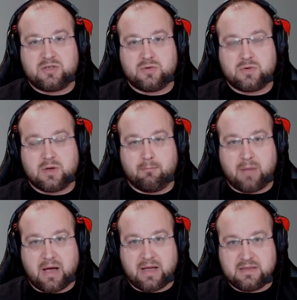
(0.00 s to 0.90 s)
to
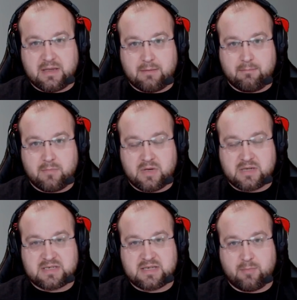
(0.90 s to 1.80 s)
combine them,
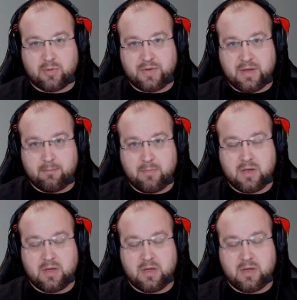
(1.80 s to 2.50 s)
assemble them,